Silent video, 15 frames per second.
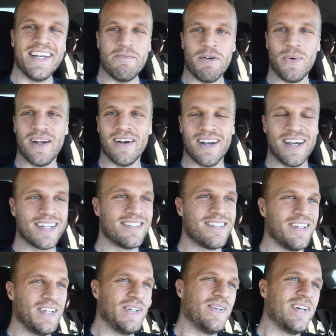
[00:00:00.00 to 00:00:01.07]
But we are headed
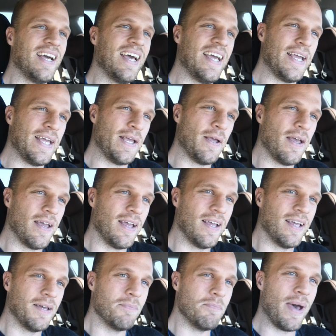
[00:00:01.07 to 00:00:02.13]
to a
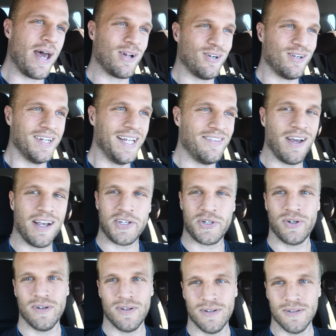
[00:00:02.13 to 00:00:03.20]
metal
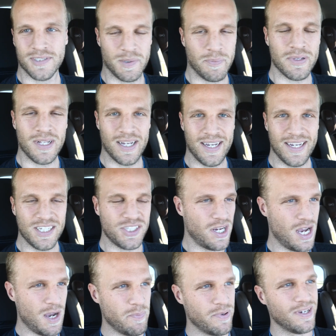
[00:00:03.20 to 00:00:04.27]
industrial supply shop.